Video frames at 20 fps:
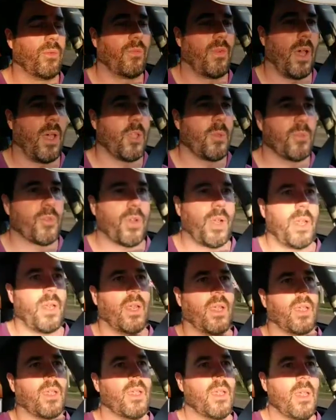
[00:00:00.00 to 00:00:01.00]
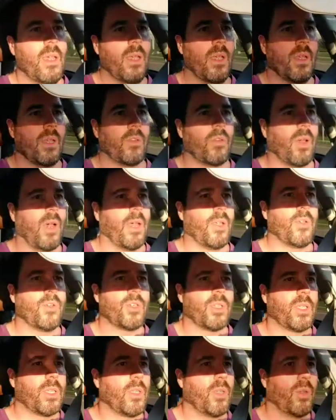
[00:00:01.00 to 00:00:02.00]
volume training. So I'll
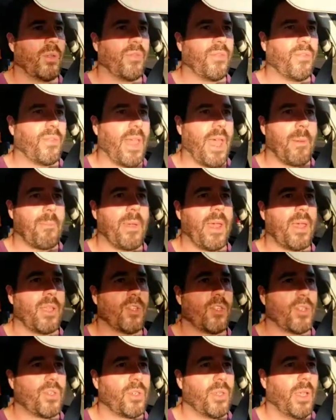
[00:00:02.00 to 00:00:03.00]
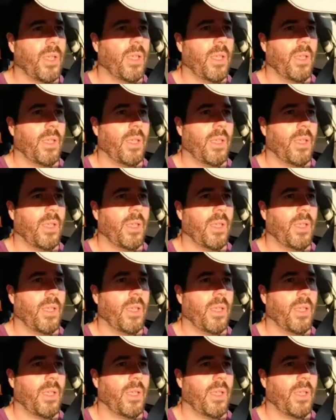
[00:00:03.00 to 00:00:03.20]
usually do flat bench,